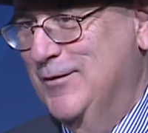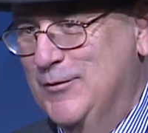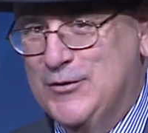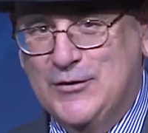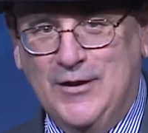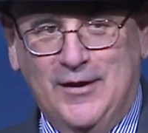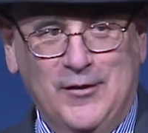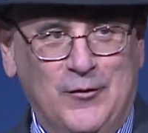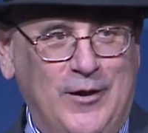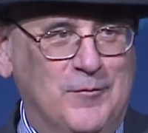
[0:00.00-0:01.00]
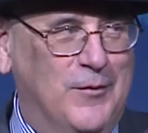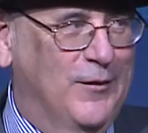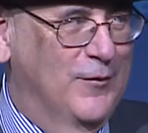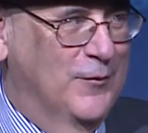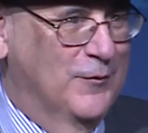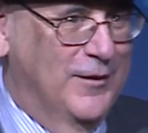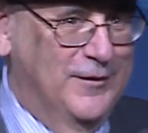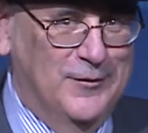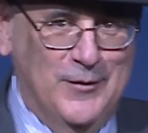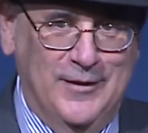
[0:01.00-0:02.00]
she was just like a great balloon and
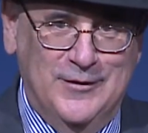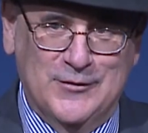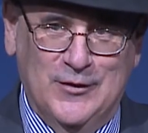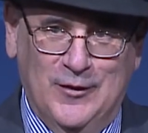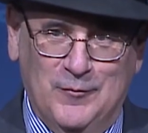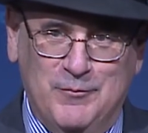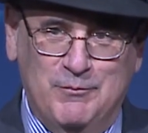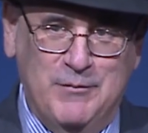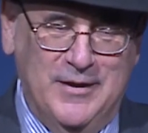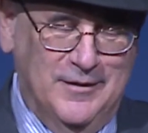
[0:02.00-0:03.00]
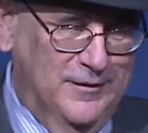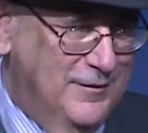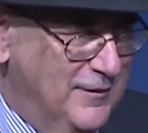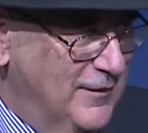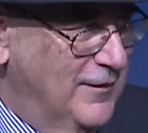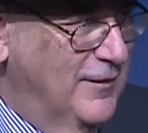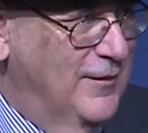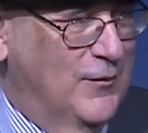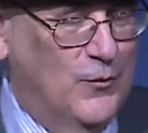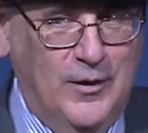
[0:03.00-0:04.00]
you had this little pin,
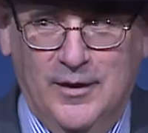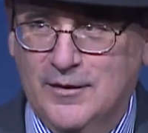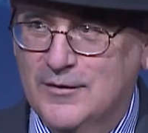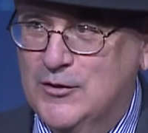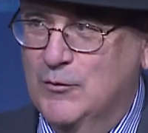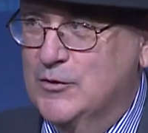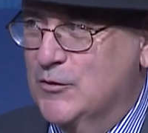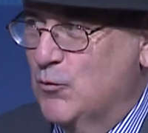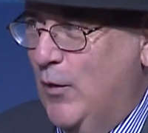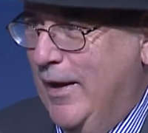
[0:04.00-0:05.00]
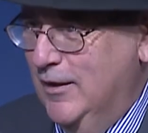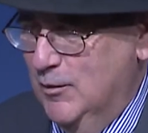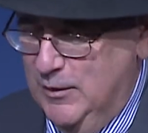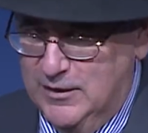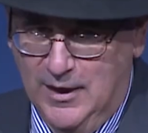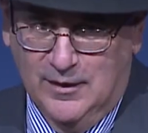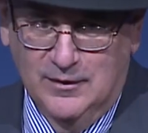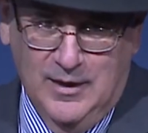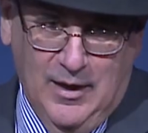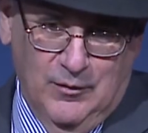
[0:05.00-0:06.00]
right? She was just waiting to be taken
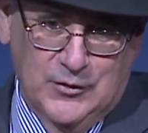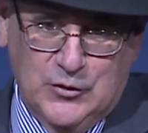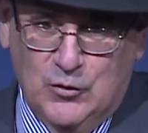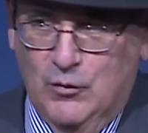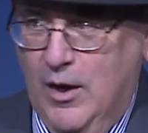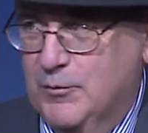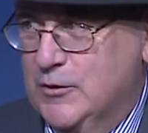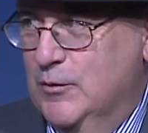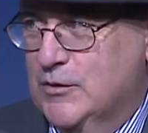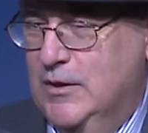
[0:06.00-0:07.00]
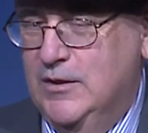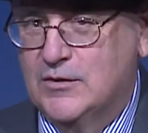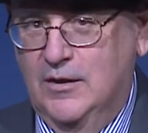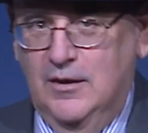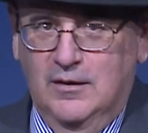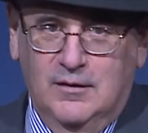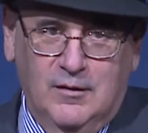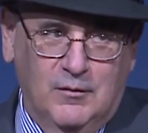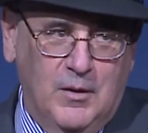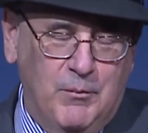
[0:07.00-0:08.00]
down as corrupt. She was easily, you
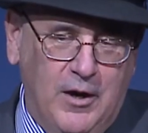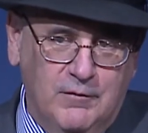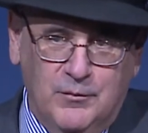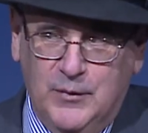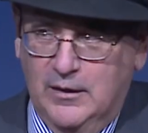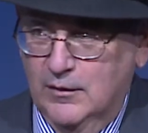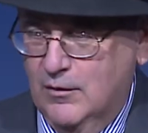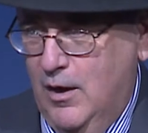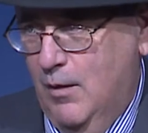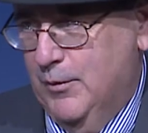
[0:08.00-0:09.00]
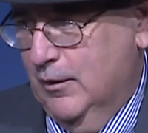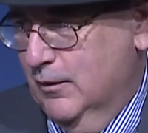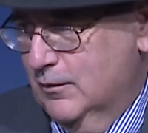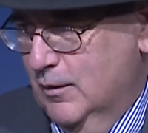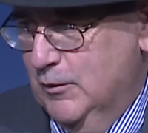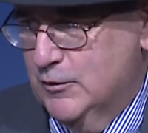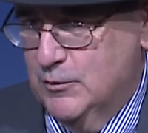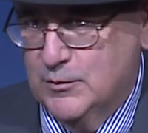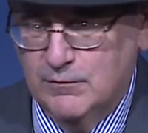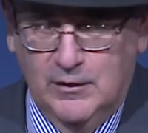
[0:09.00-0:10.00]
know, apart from being incompetent, I mean, she
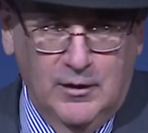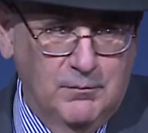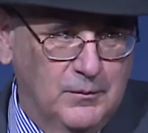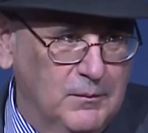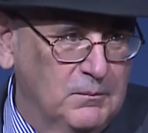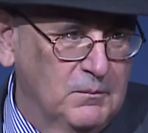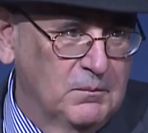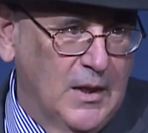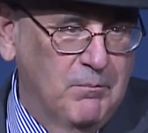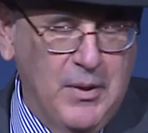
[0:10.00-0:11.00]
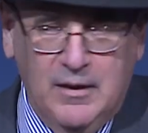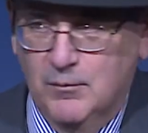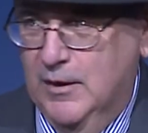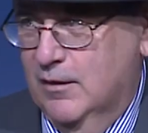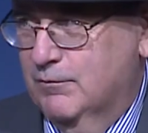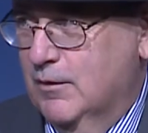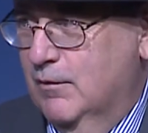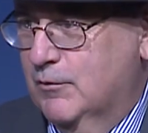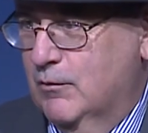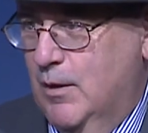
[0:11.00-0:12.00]
was a very epitome
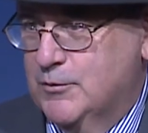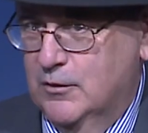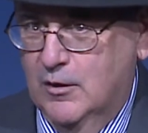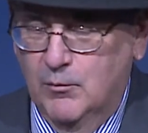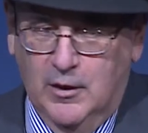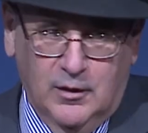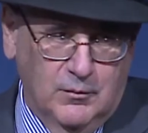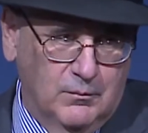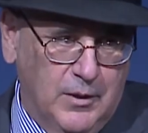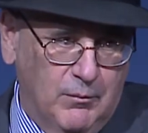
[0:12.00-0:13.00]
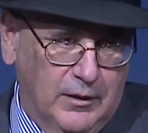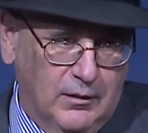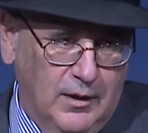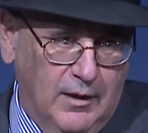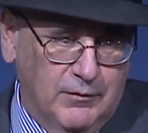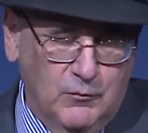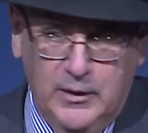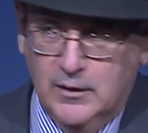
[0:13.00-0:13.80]
of corruption in American public life. And we